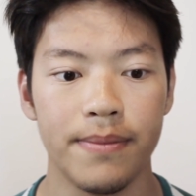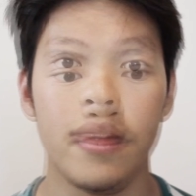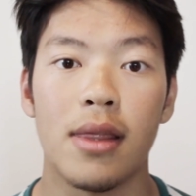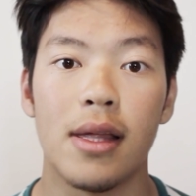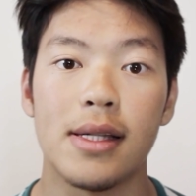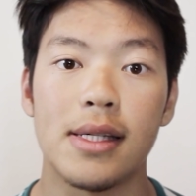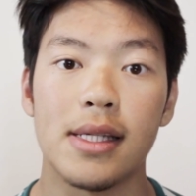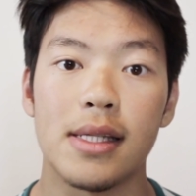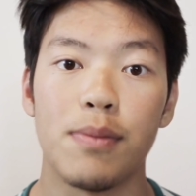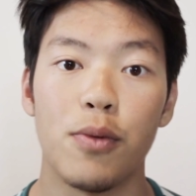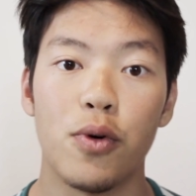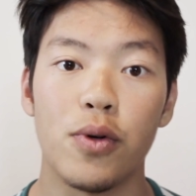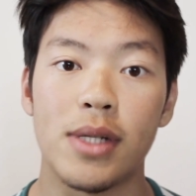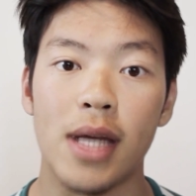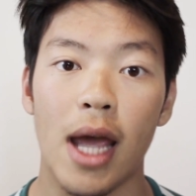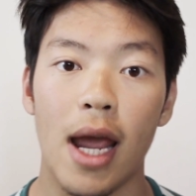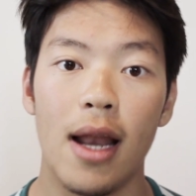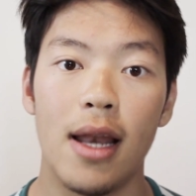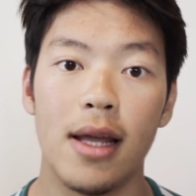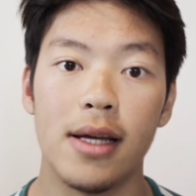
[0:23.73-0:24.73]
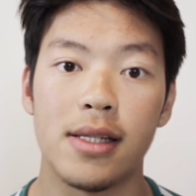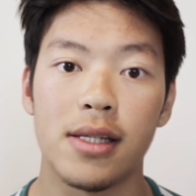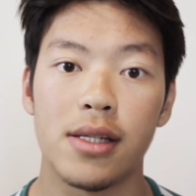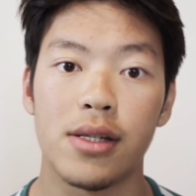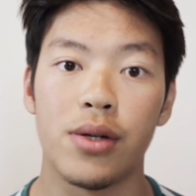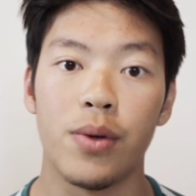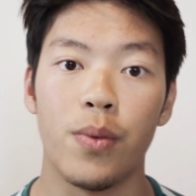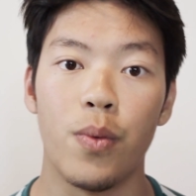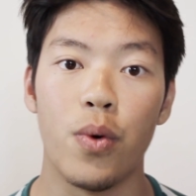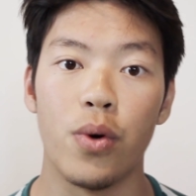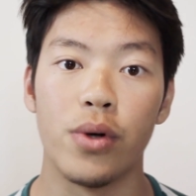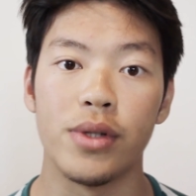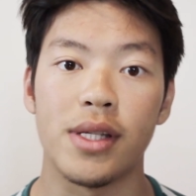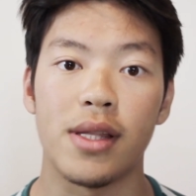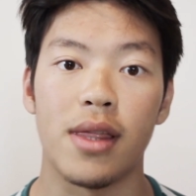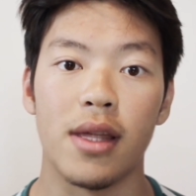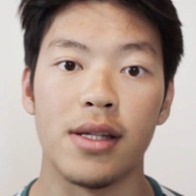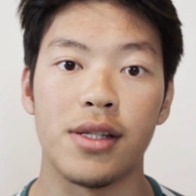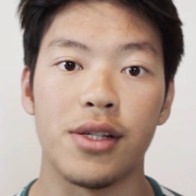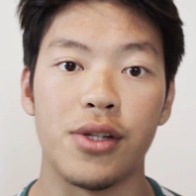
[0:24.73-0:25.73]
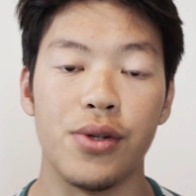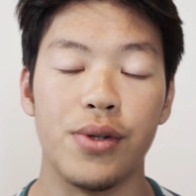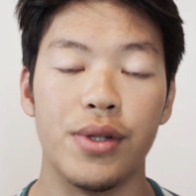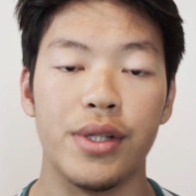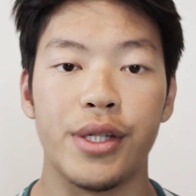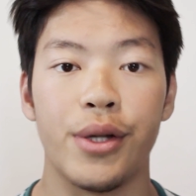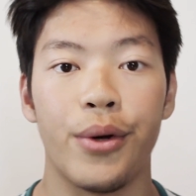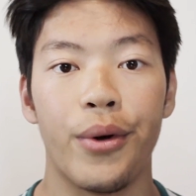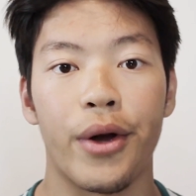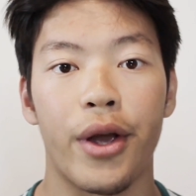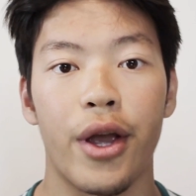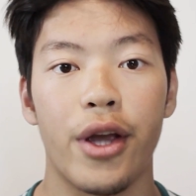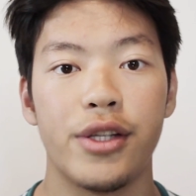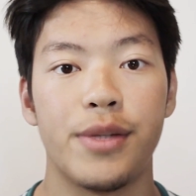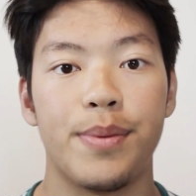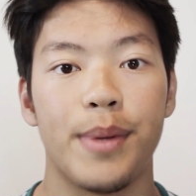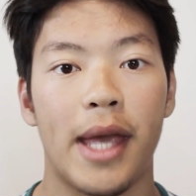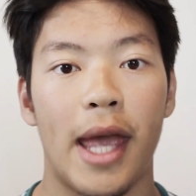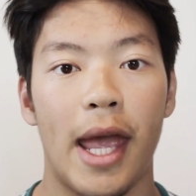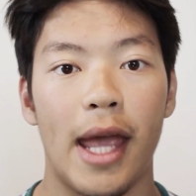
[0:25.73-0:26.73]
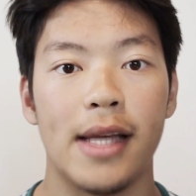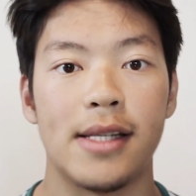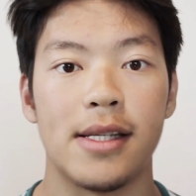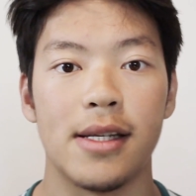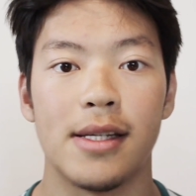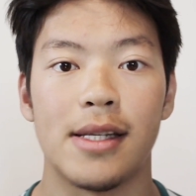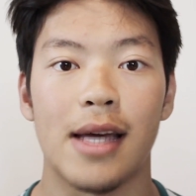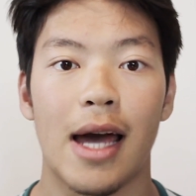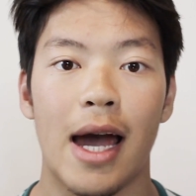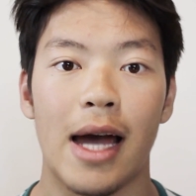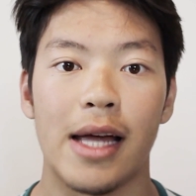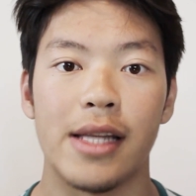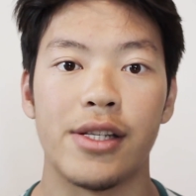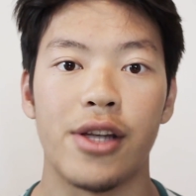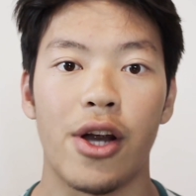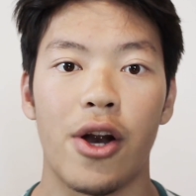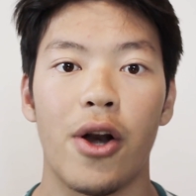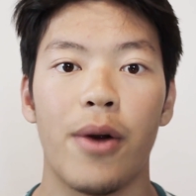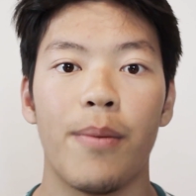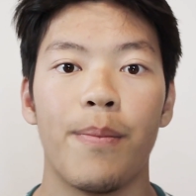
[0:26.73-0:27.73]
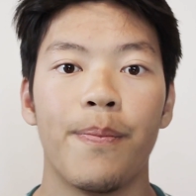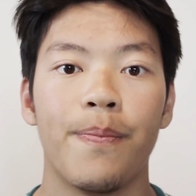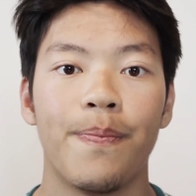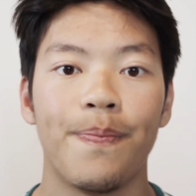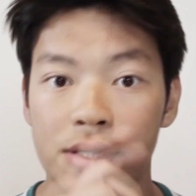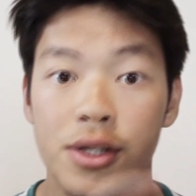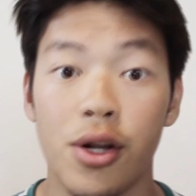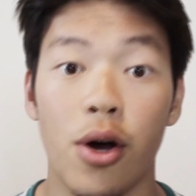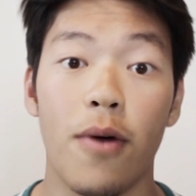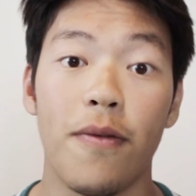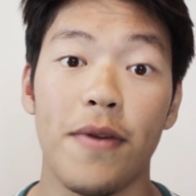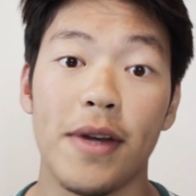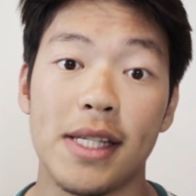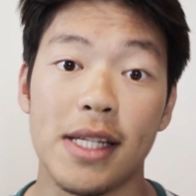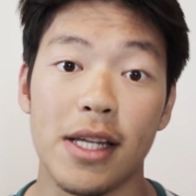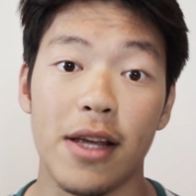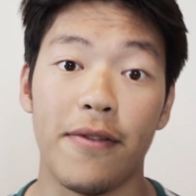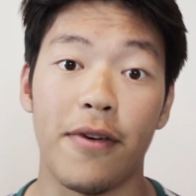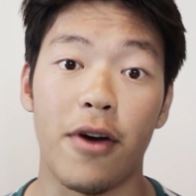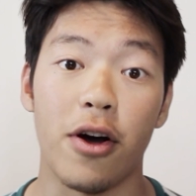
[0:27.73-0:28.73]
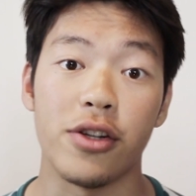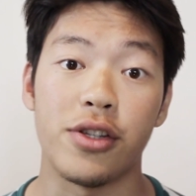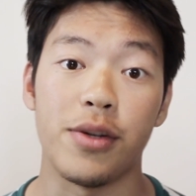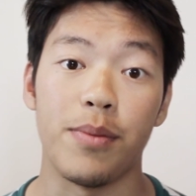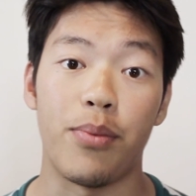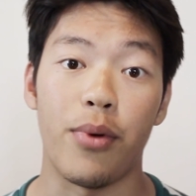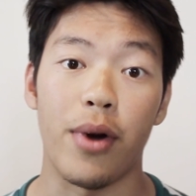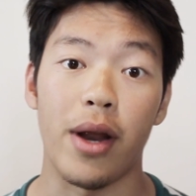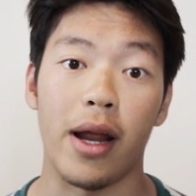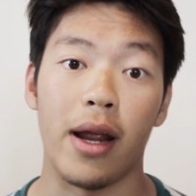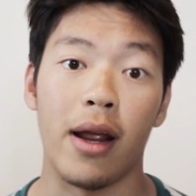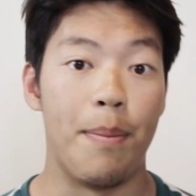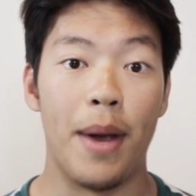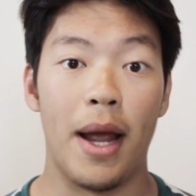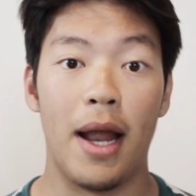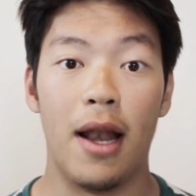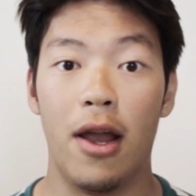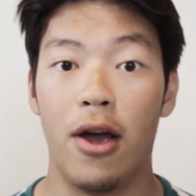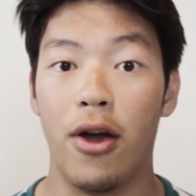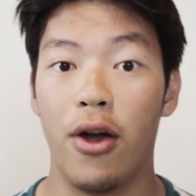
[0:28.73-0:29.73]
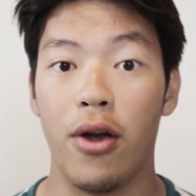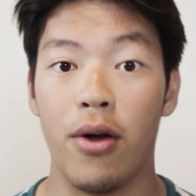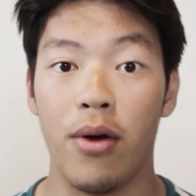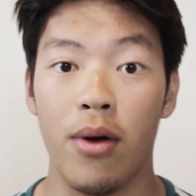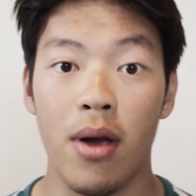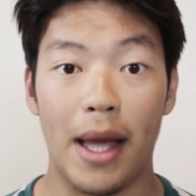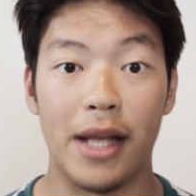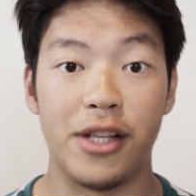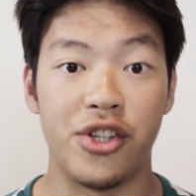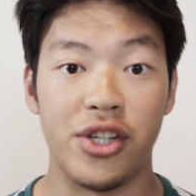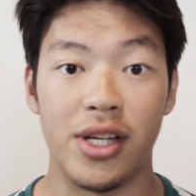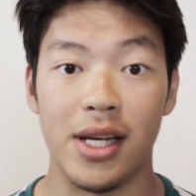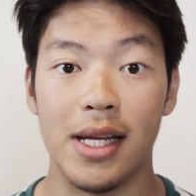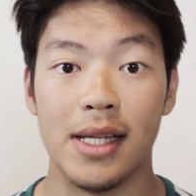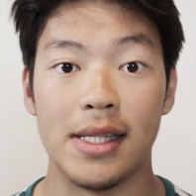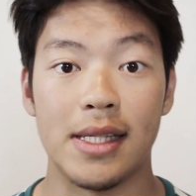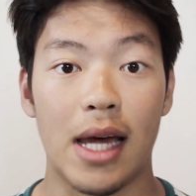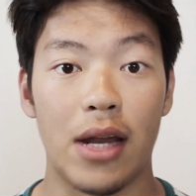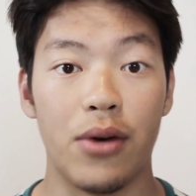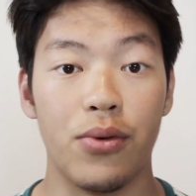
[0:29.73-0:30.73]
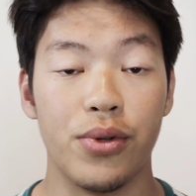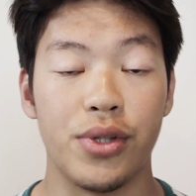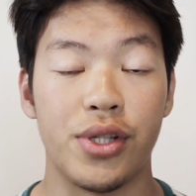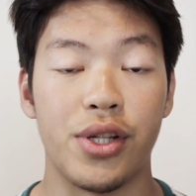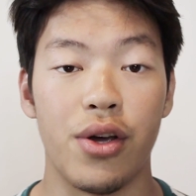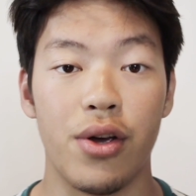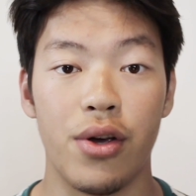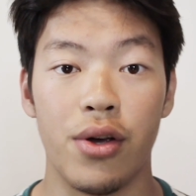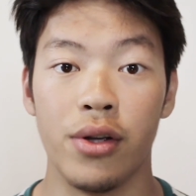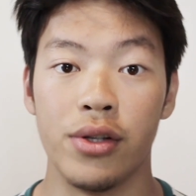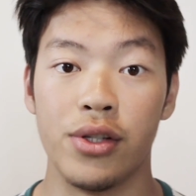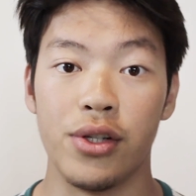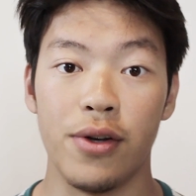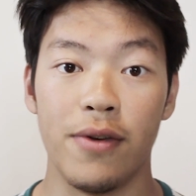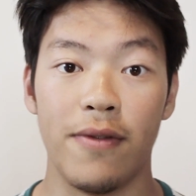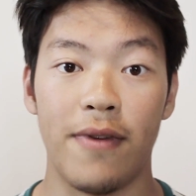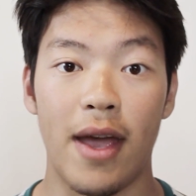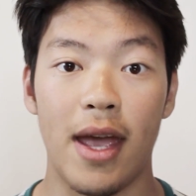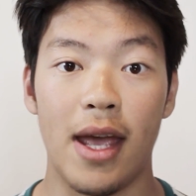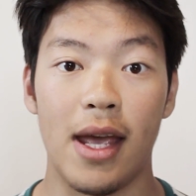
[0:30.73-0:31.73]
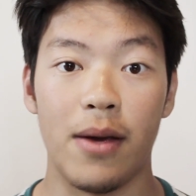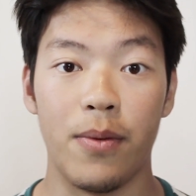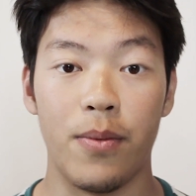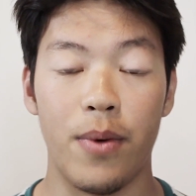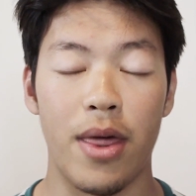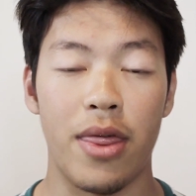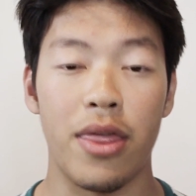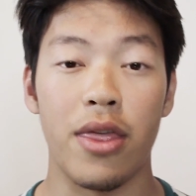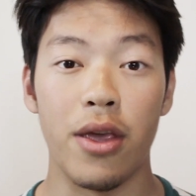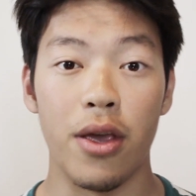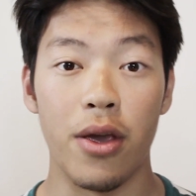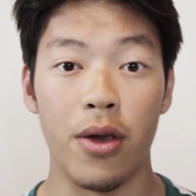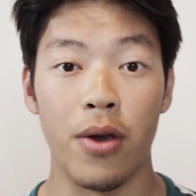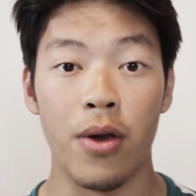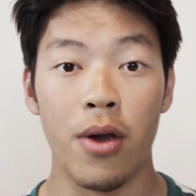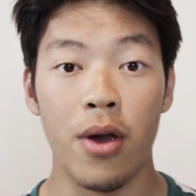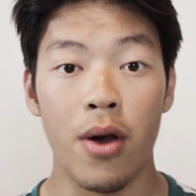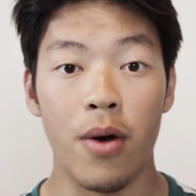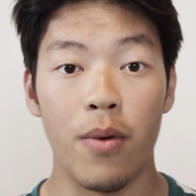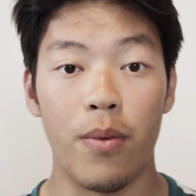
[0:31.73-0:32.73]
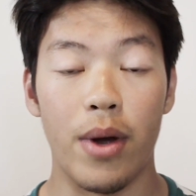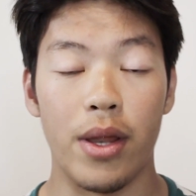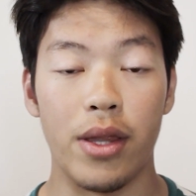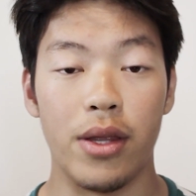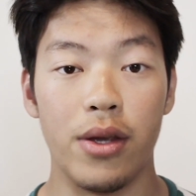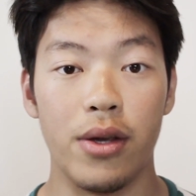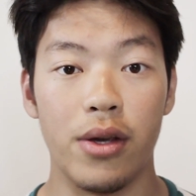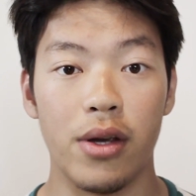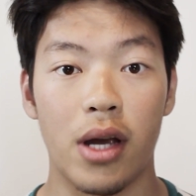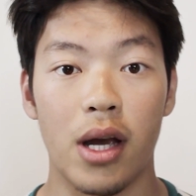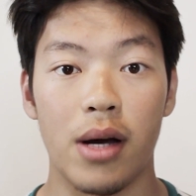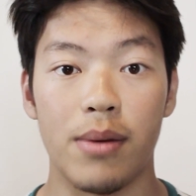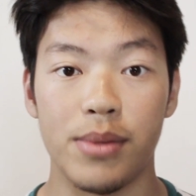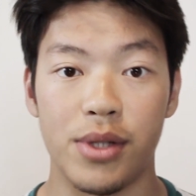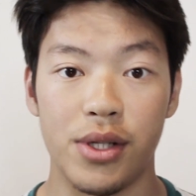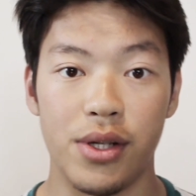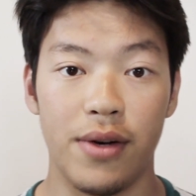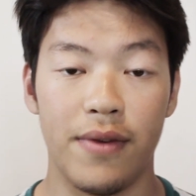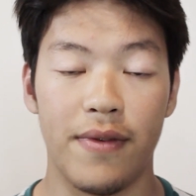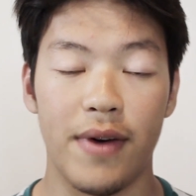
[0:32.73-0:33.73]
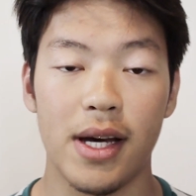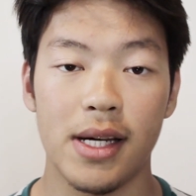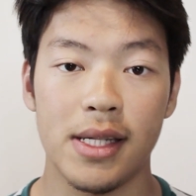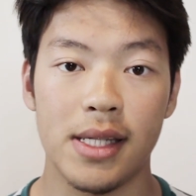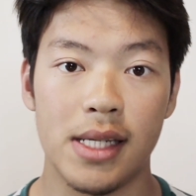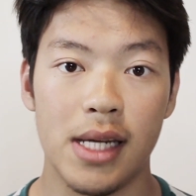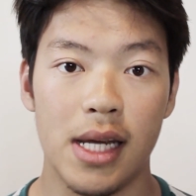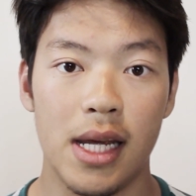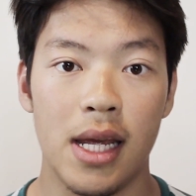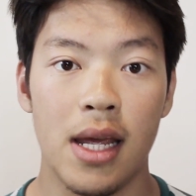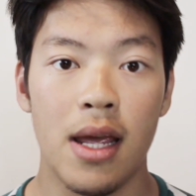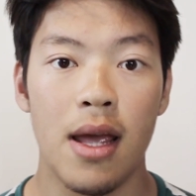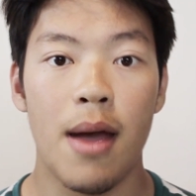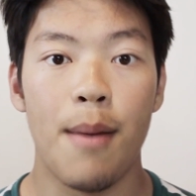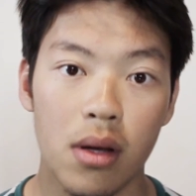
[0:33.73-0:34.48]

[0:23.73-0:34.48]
This is more tailored towards the students who are going to be catered at Durham. So obviously you've got to bring a pillow, bed sheets and also duvet with you when you come to university.